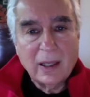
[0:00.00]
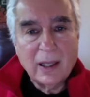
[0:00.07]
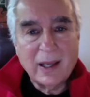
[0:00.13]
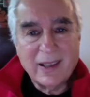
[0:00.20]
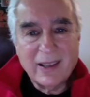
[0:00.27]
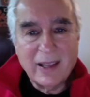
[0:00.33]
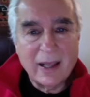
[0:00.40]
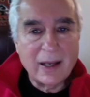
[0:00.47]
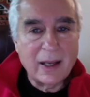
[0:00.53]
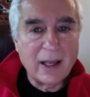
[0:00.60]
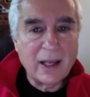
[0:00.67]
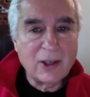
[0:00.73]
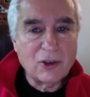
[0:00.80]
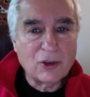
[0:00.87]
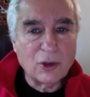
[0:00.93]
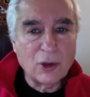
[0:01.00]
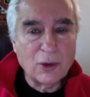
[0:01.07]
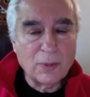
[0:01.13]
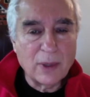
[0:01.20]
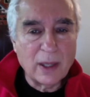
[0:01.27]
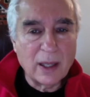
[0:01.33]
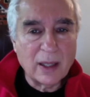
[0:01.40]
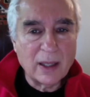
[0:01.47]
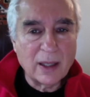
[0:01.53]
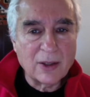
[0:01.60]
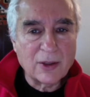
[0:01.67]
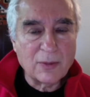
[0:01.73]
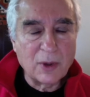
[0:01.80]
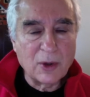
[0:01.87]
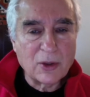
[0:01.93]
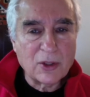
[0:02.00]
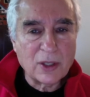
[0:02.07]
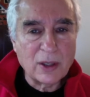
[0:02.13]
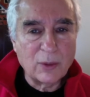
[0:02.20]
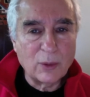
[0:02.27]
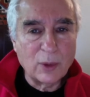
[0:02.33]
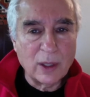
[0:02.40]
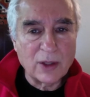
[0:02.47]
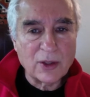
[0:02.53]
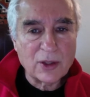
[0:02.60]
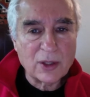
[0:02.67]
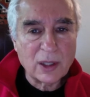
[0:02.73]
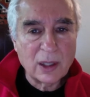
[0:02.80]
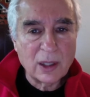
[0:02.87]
in that age group that is most at risk.